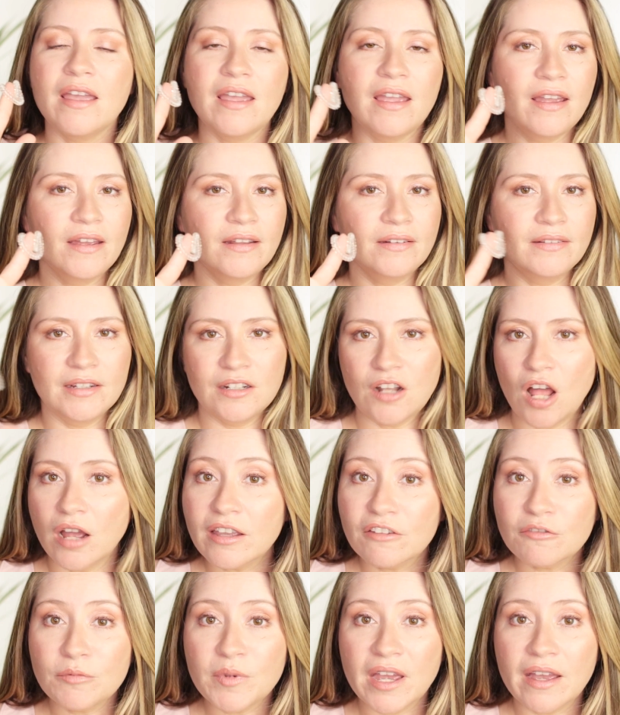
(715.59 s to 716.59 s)
and did
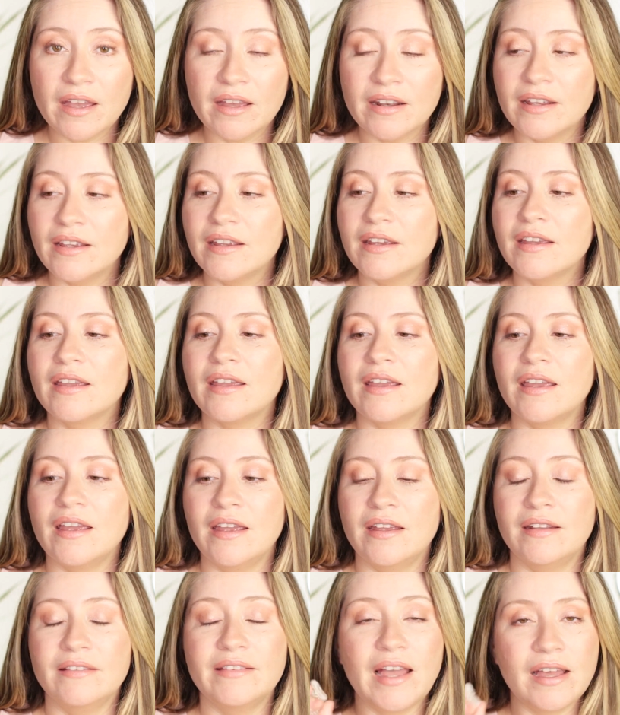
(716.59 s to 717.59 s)
not give me a headache,
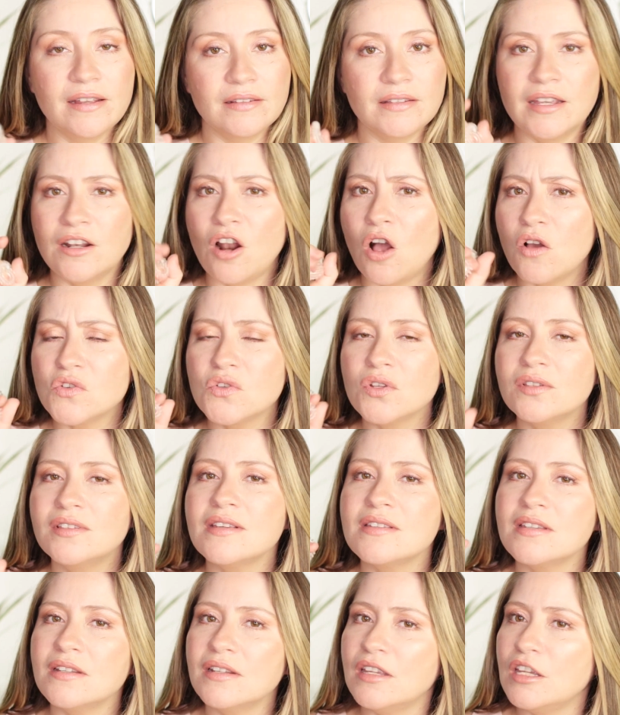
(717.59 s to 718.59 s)
and also
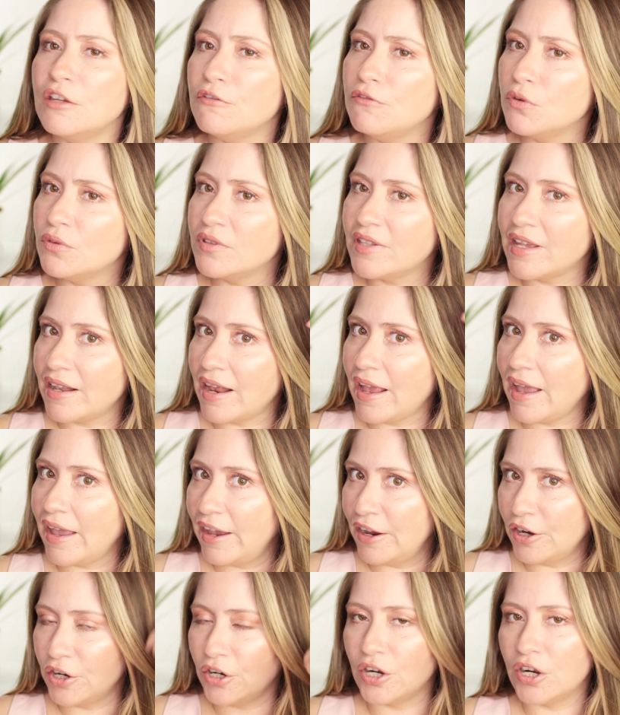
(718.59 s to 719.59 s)
doesn't give you that
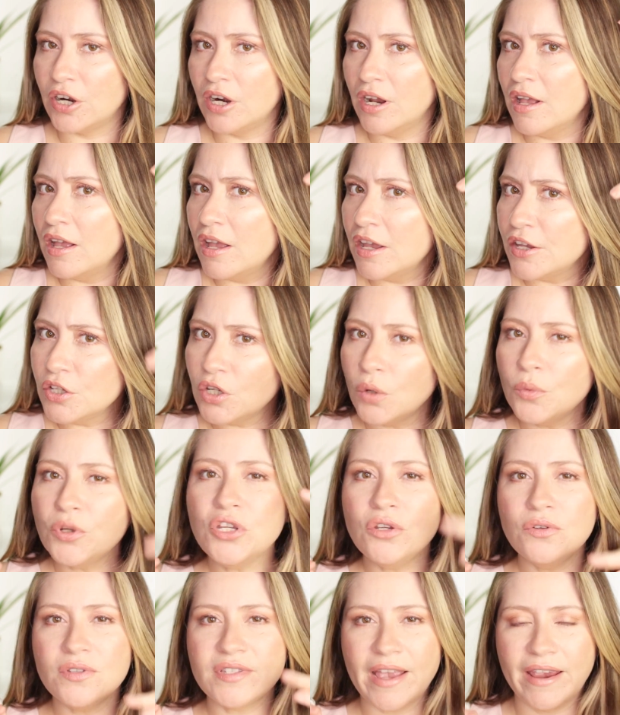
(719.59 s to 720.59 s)
hair. You know
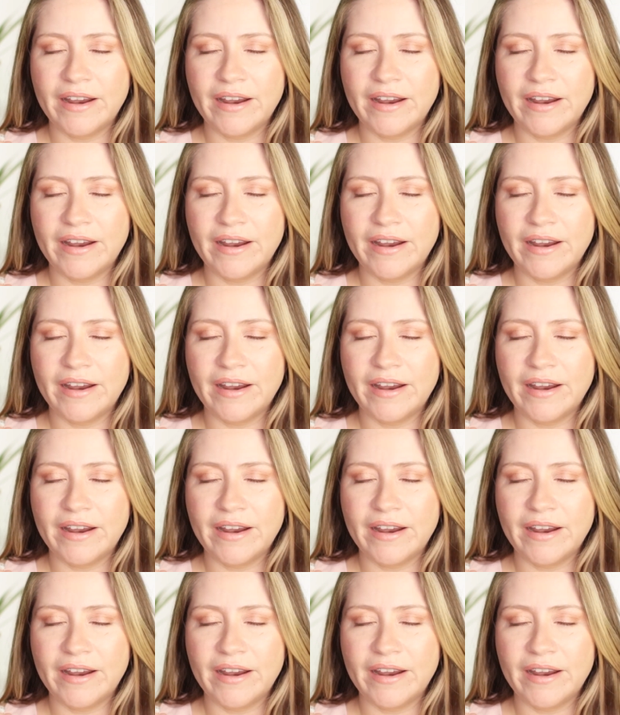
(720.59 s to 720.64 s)
when you use